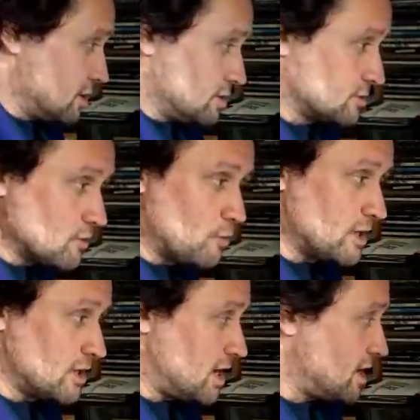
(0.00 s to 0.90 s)
So
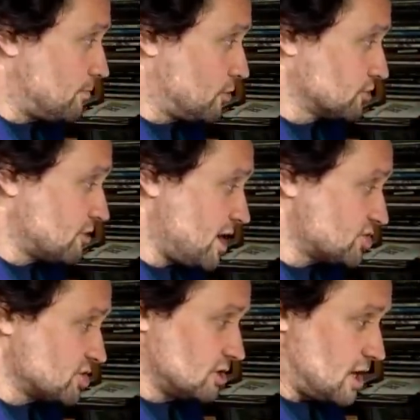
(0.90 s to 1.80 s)
when upon
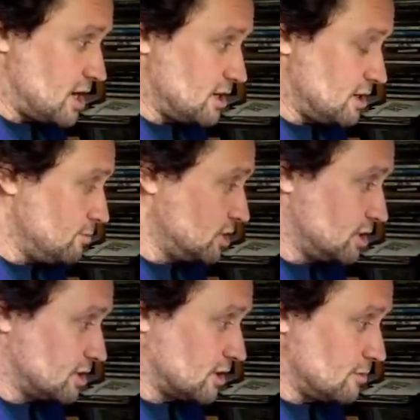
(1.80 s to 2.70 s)
creation, I
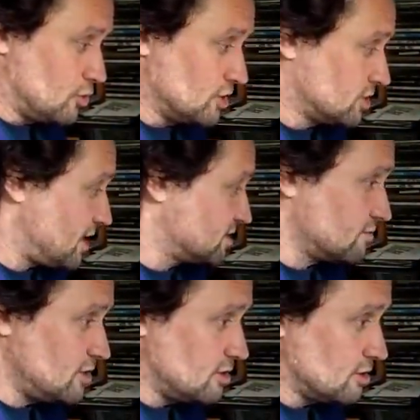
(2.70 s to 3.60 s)
immediately monetized
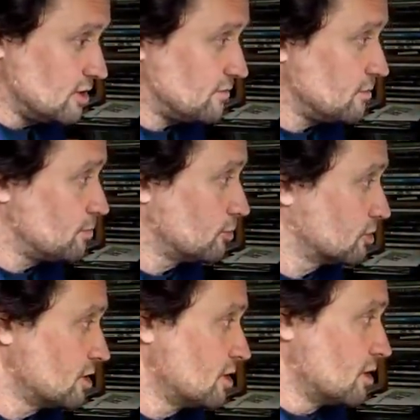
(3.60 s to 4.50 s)
video. If we
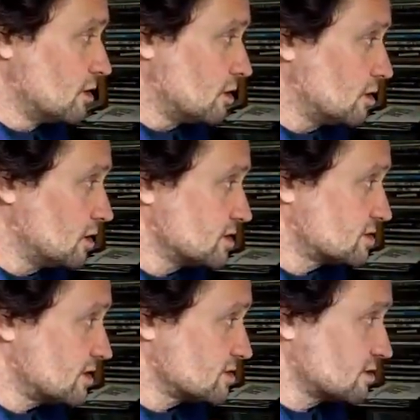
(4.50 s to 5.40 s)
put, let's
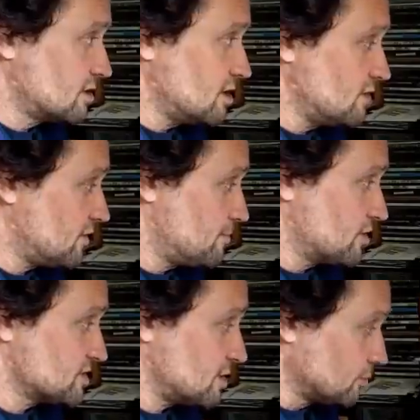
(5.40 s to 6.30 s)
test it here, if I
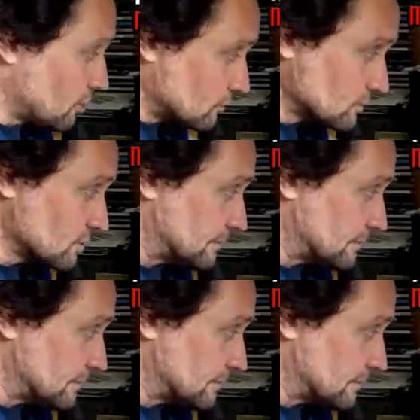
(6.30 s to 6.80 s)
press upload,